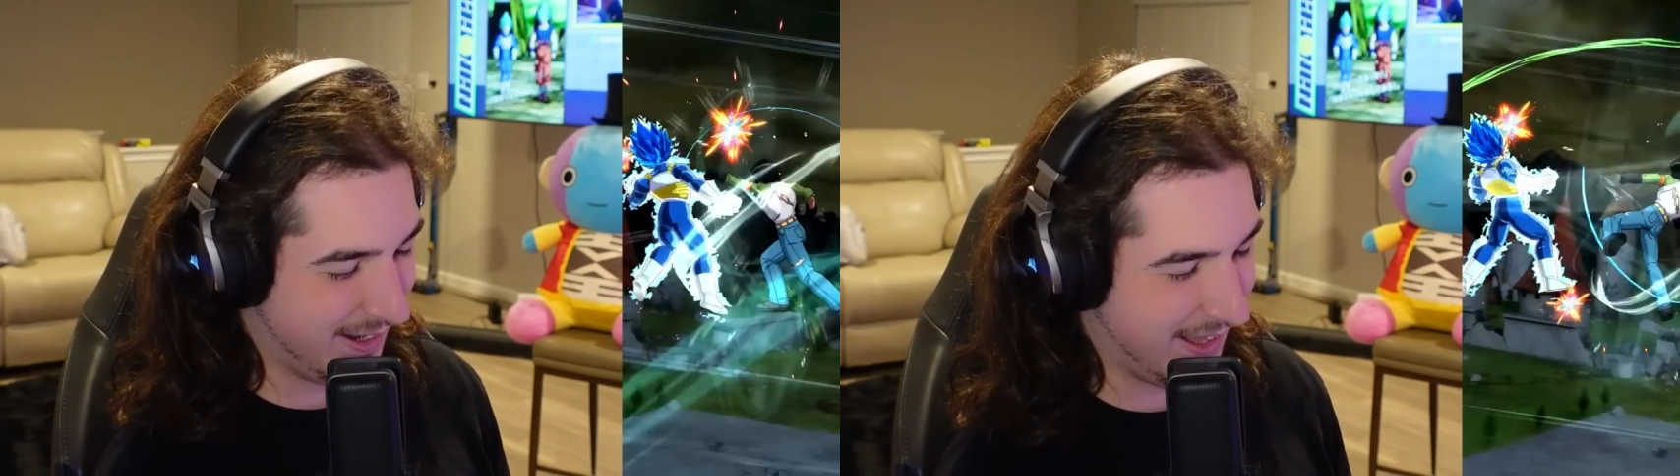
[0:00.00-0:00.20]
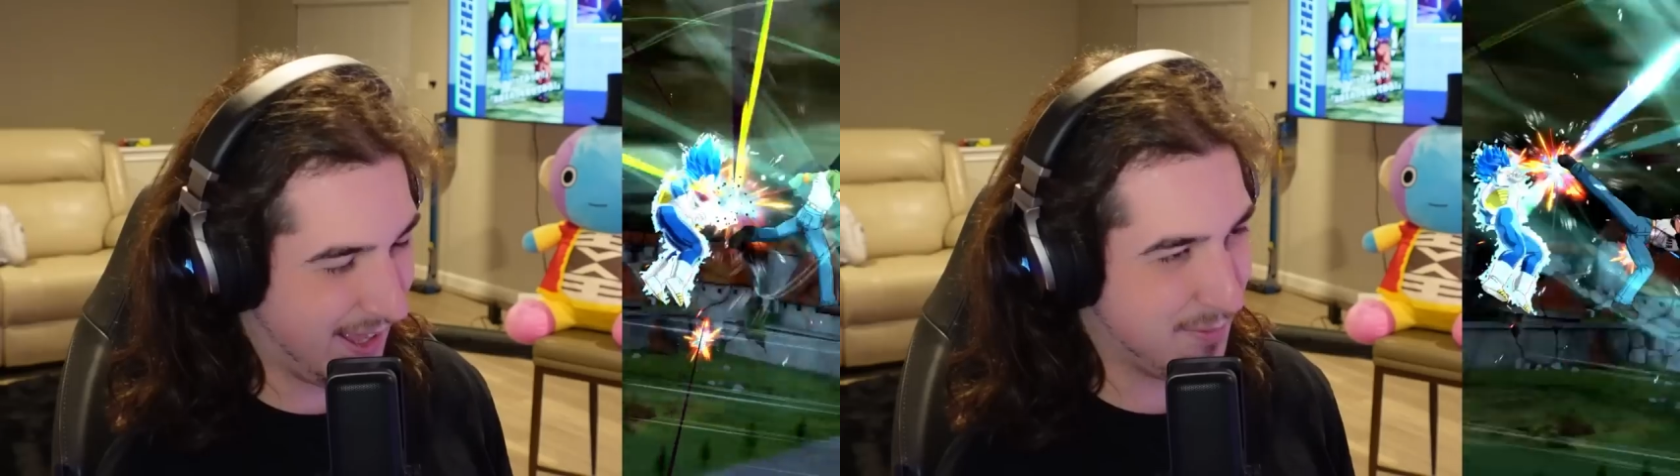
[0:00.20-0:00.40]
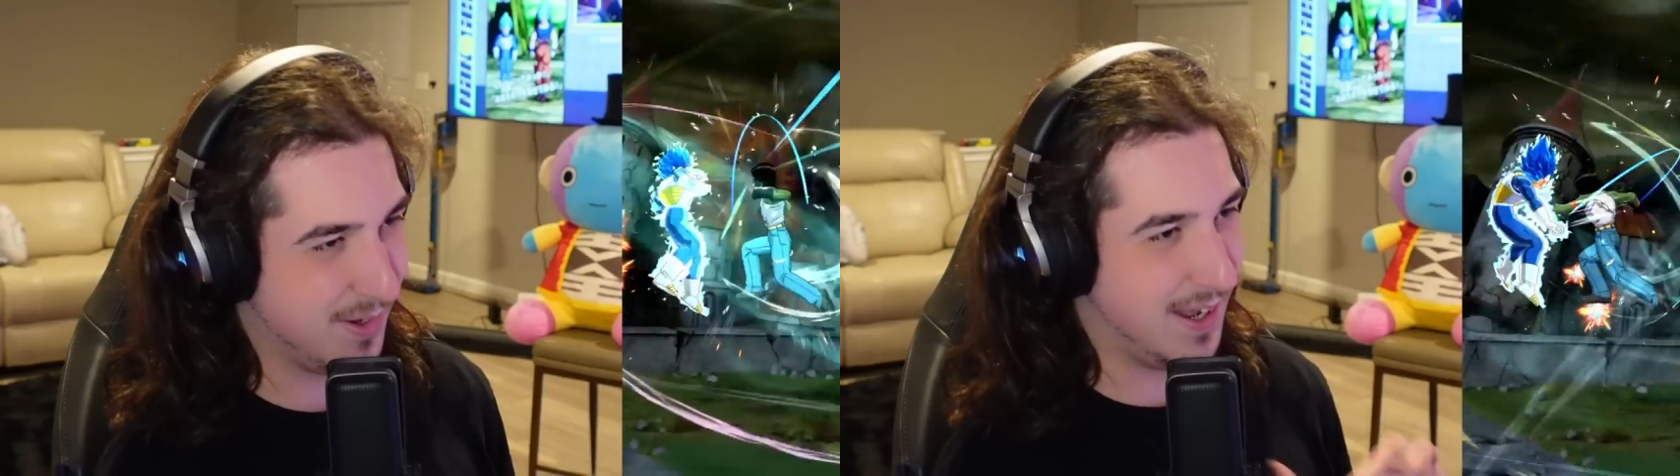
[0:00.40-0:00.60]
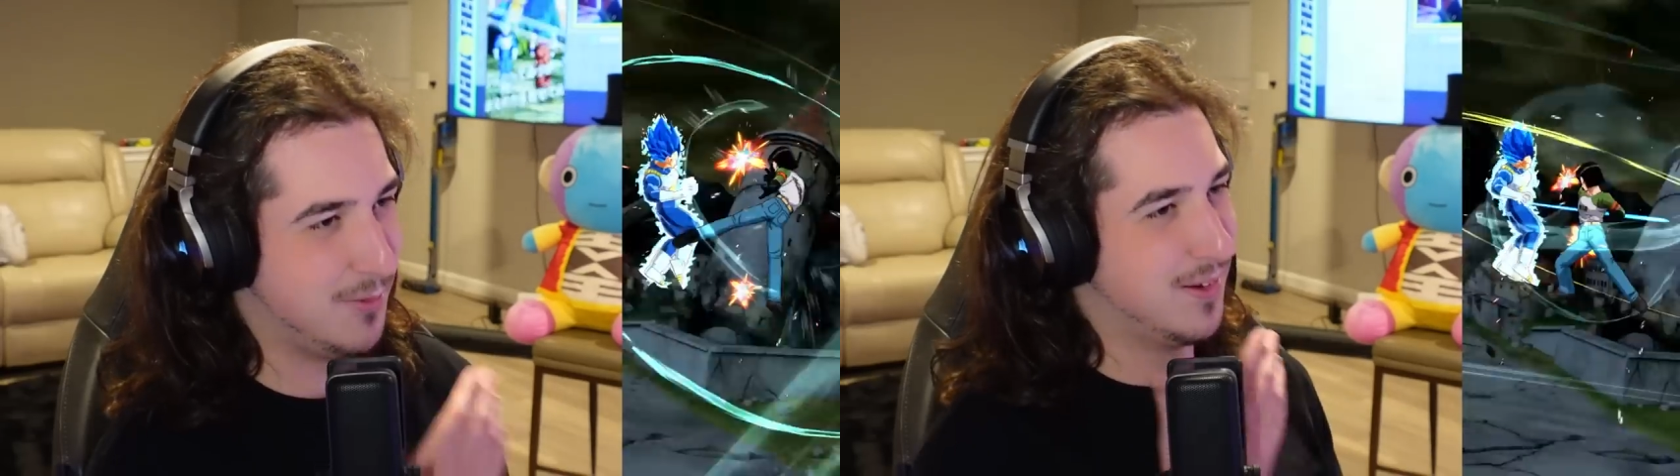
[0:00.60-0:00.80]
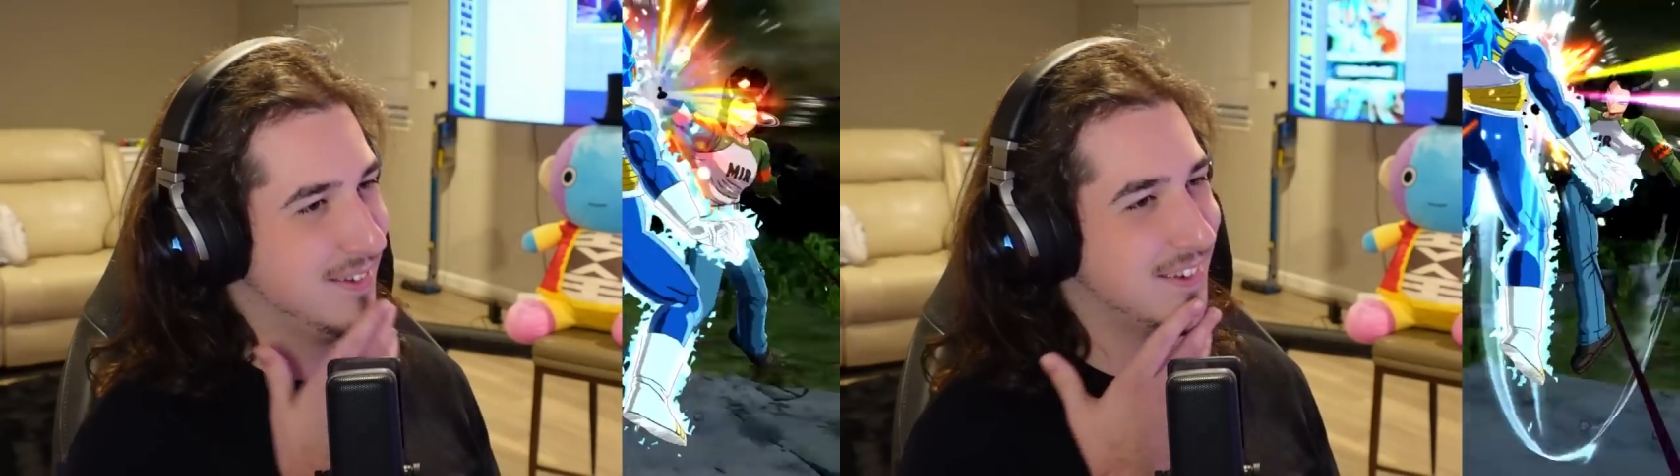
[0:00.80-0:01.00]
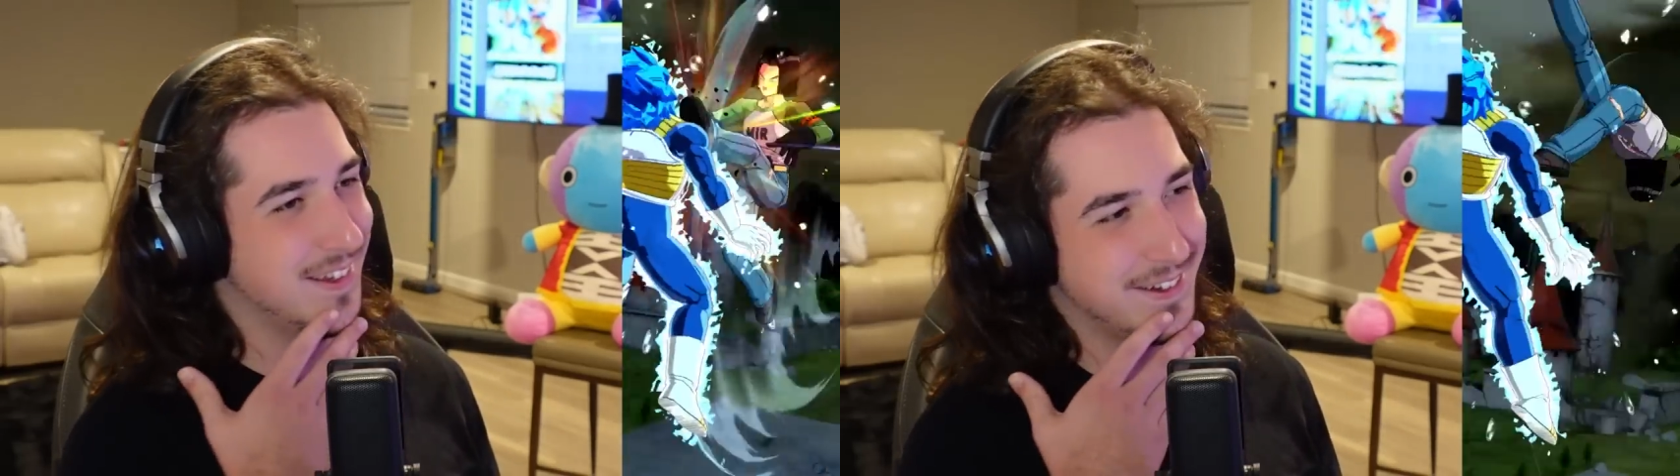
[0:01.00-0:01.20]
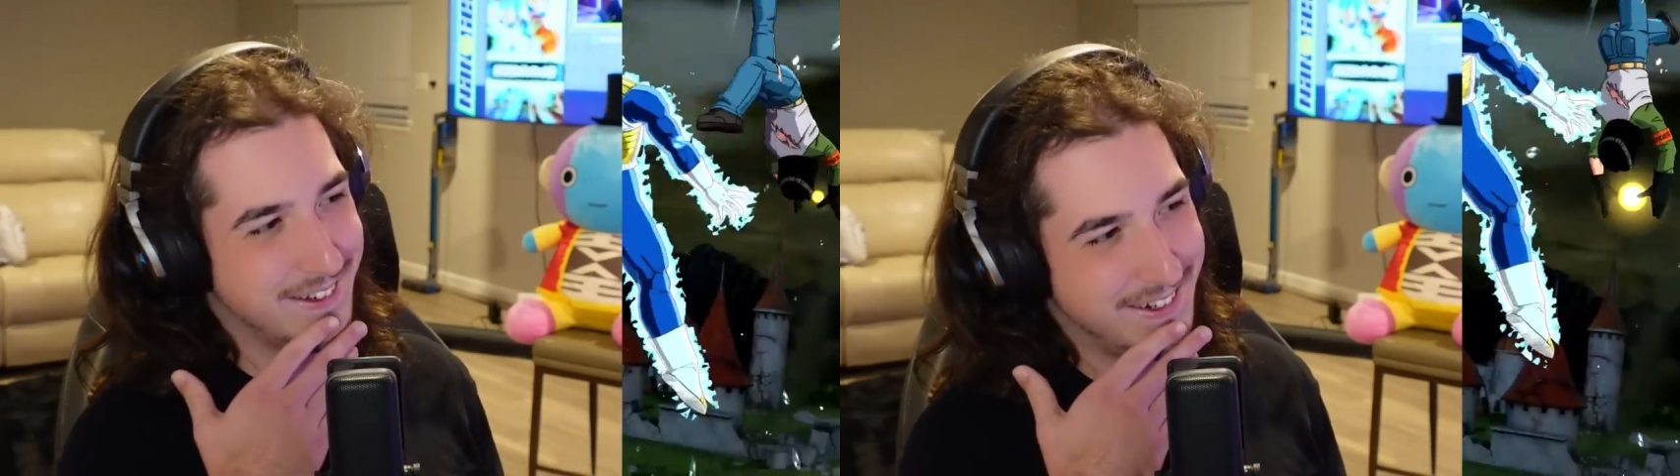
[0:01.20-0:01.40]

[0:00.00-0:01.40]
it happen. I want Seldon.